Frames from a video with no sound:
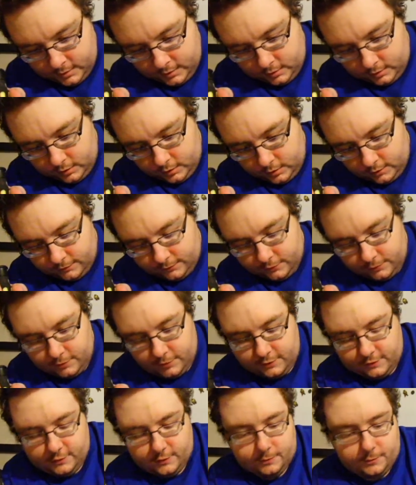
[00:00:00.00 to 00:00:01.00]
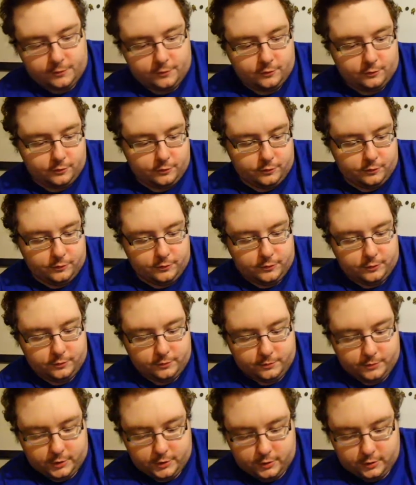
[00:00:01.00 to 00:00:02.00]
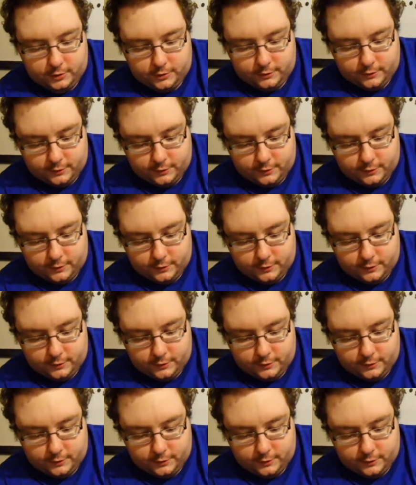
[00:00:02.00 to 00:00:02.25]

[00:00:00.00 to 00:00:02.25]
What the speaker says: Now if you mix up the screws, it don't matter if